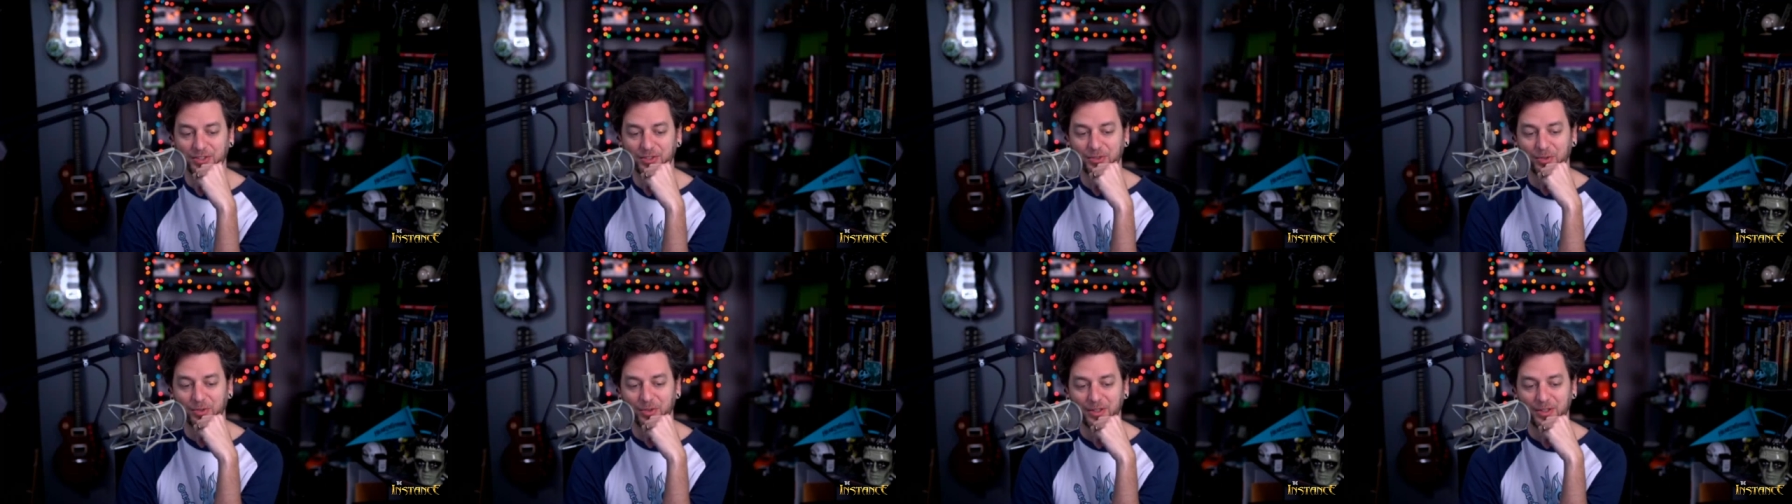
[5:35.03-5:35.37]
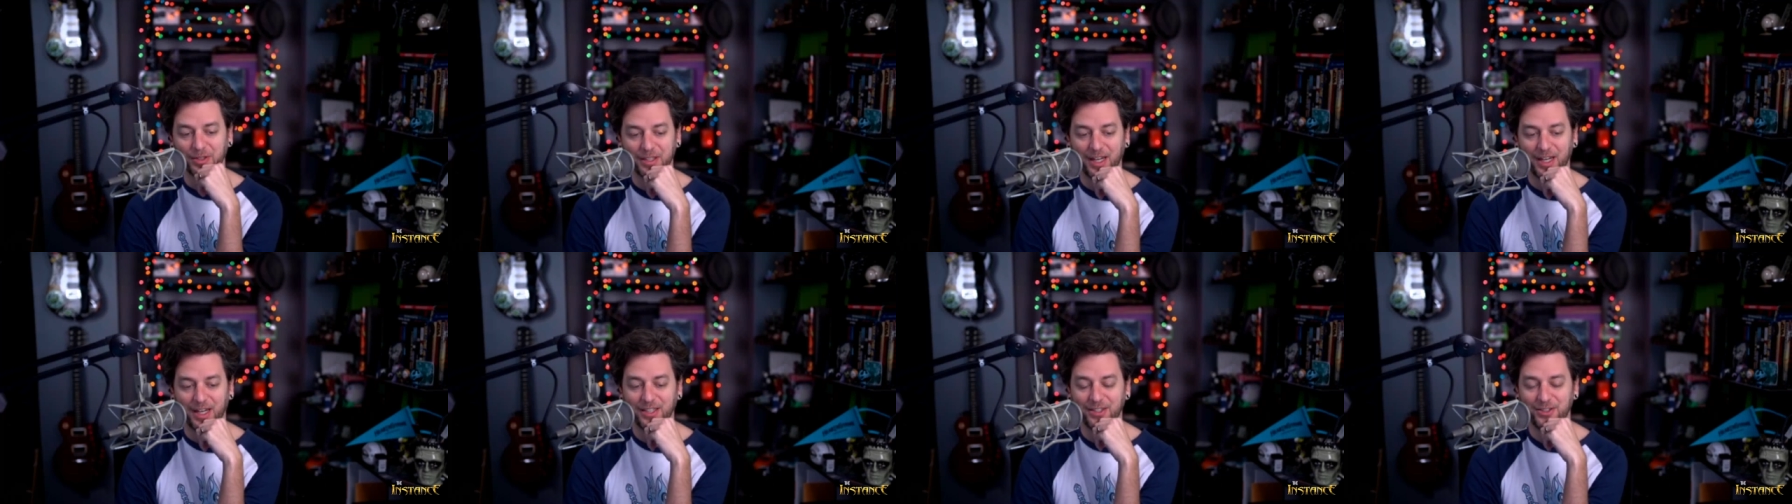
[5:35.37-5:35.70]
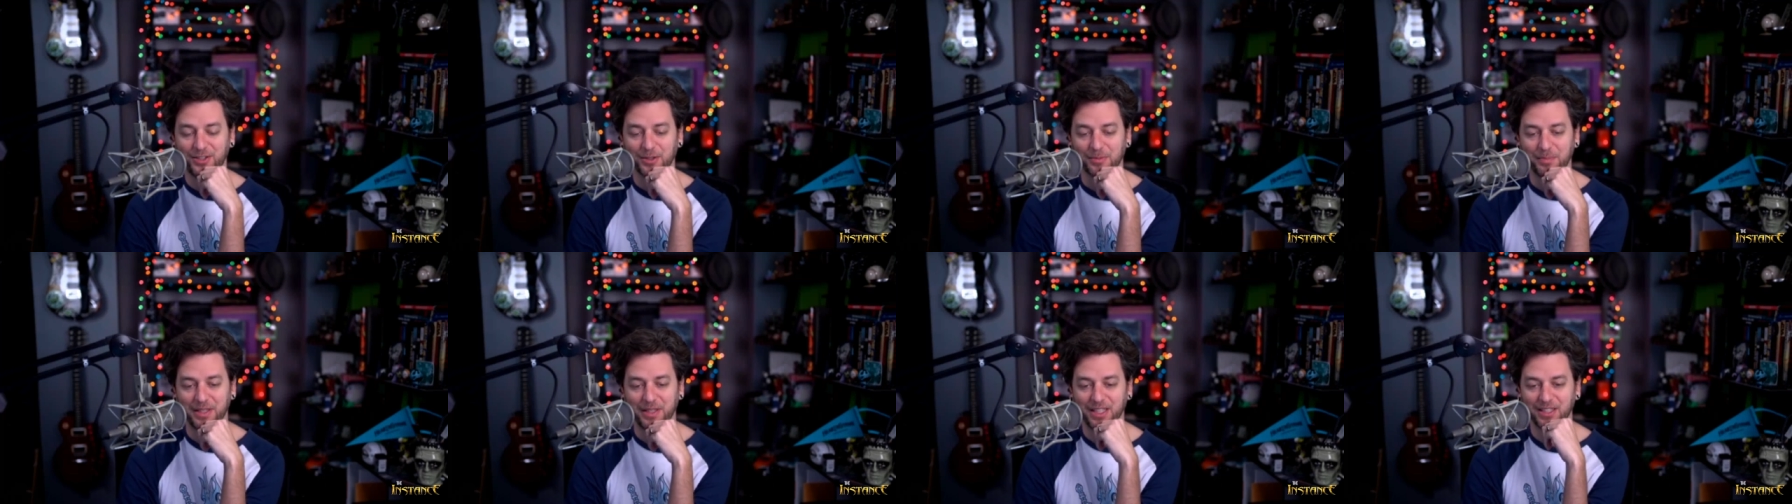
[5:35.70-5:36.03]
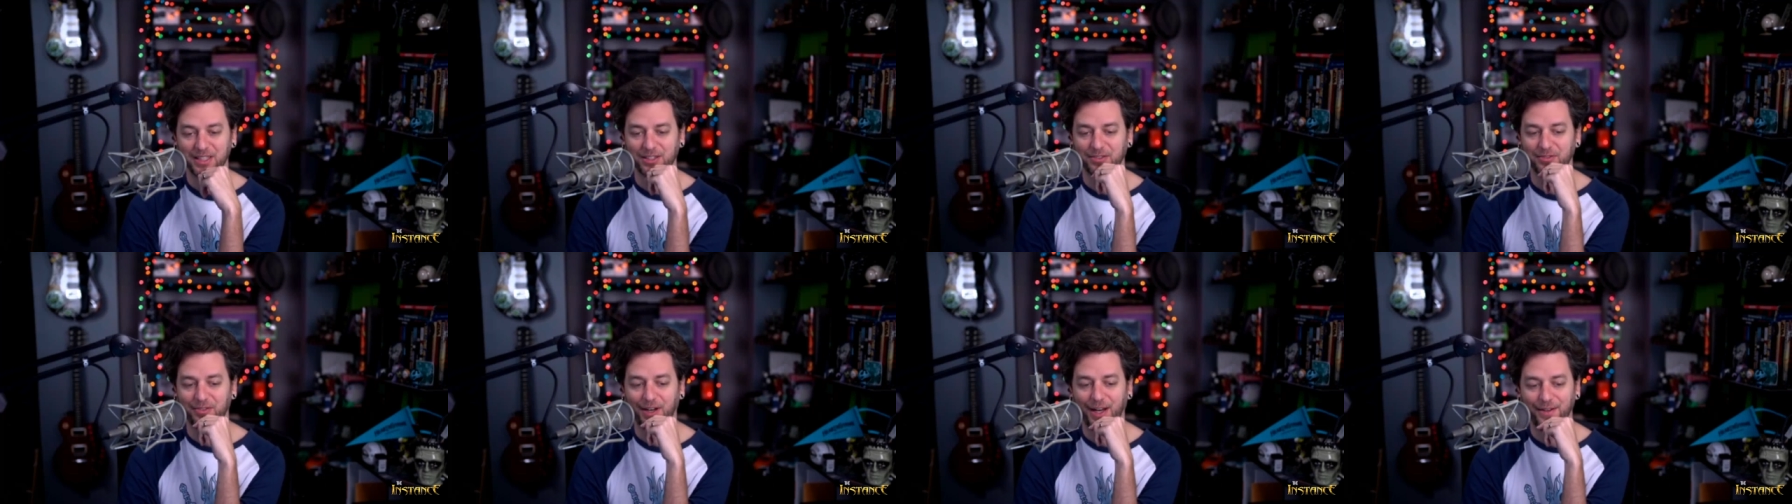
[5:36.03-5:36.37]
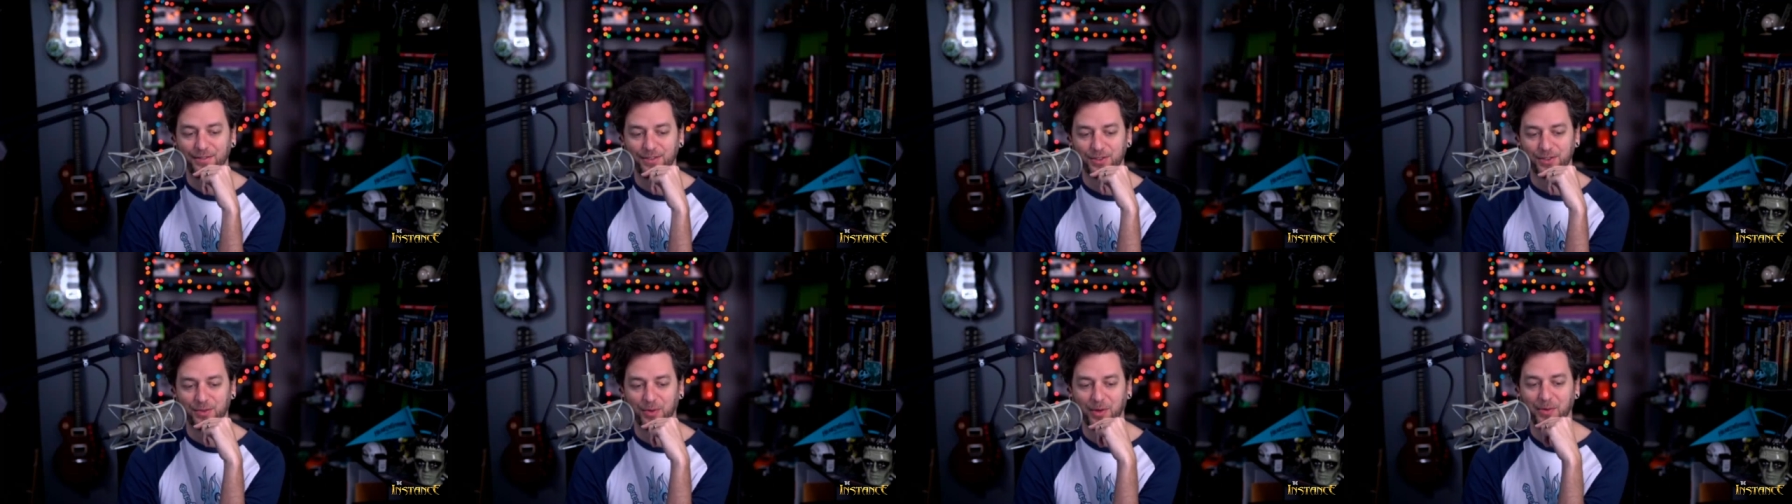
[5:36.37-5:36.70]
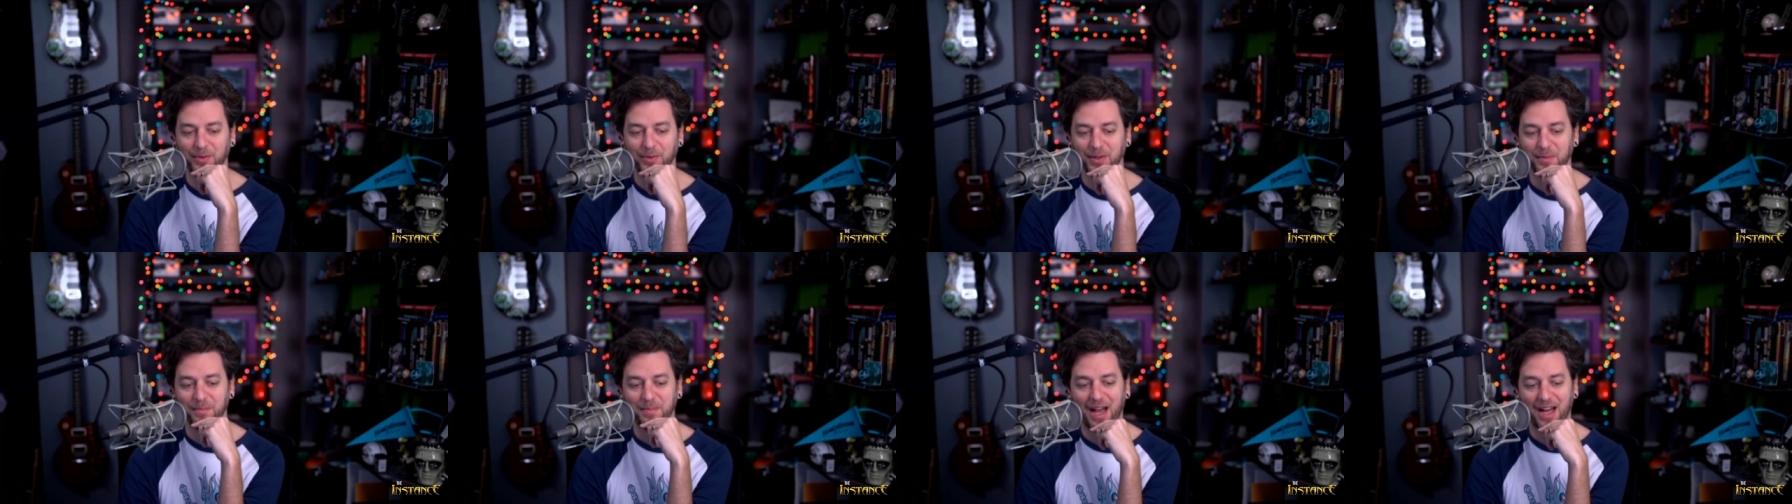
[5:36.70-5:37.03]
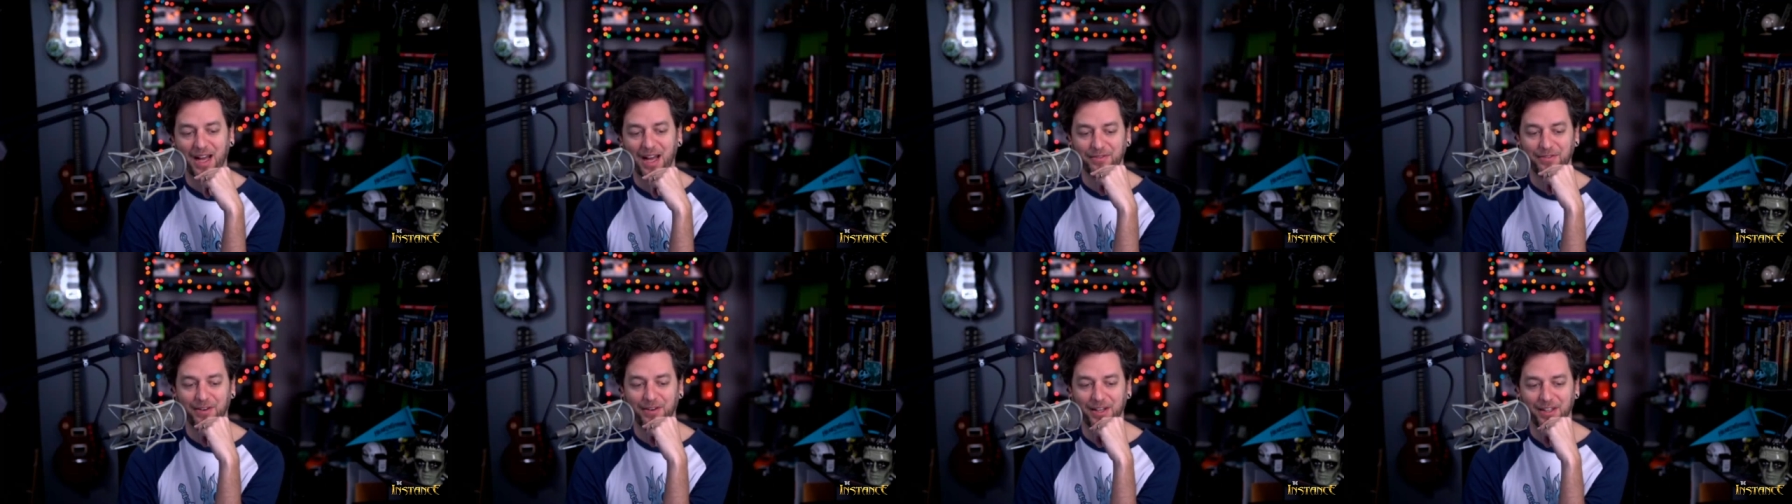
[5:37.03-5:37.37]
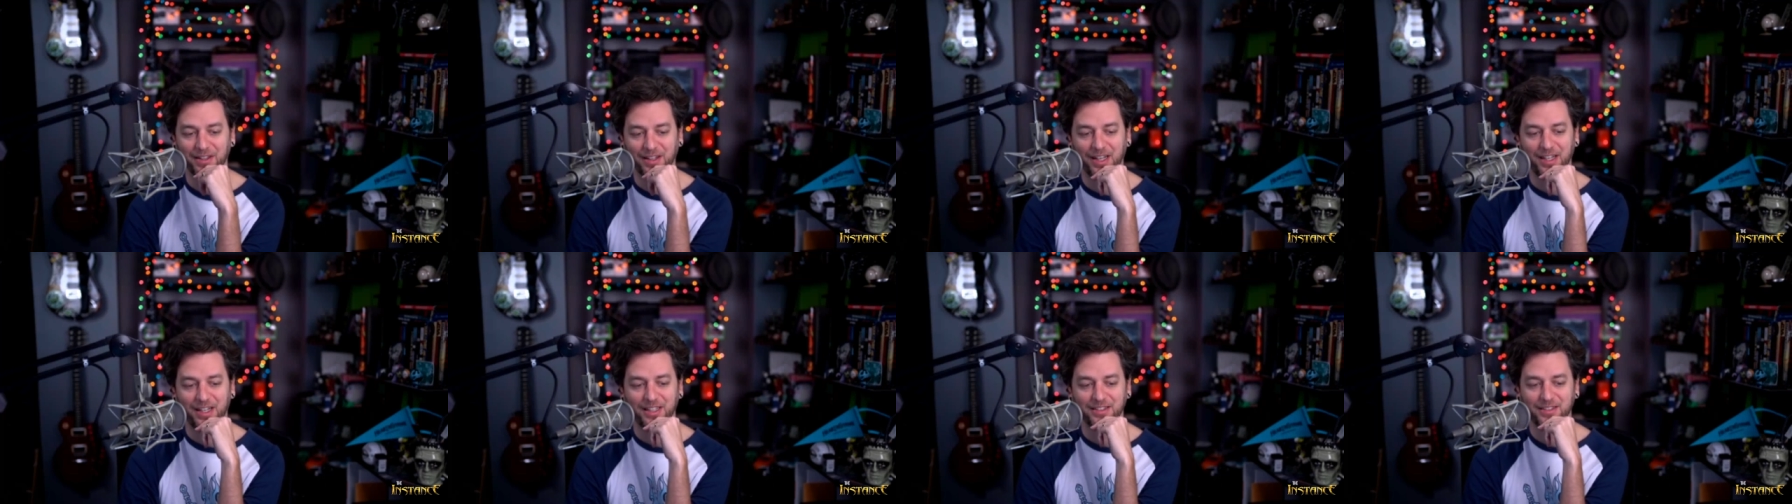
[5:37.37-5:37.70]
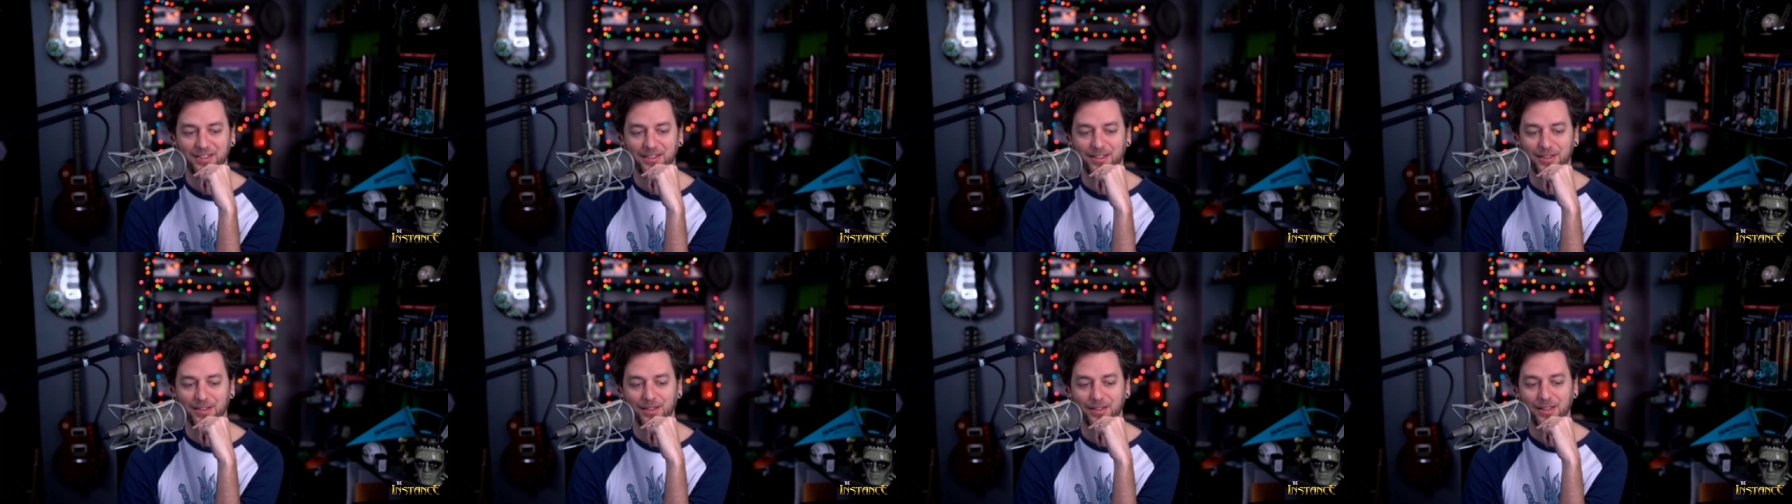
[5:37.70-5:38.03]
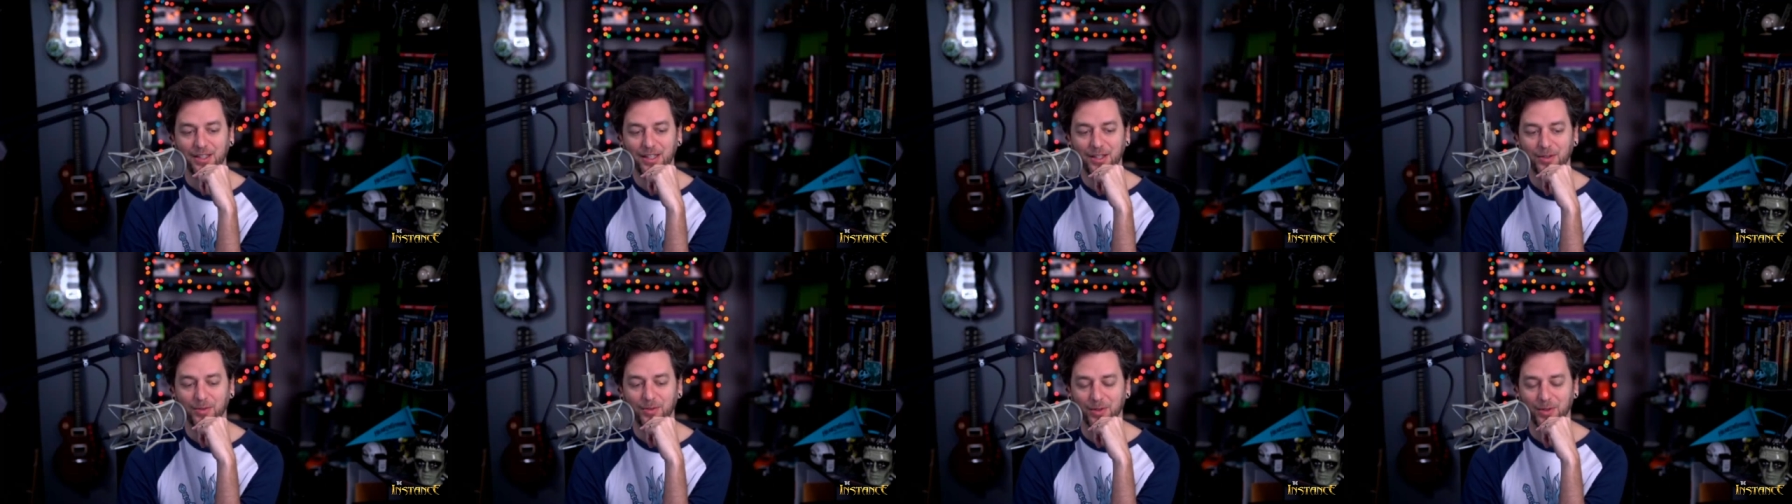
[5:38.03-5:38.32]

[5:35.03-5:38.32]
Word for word: scrutinize your PS5 screen with a magnifying glass to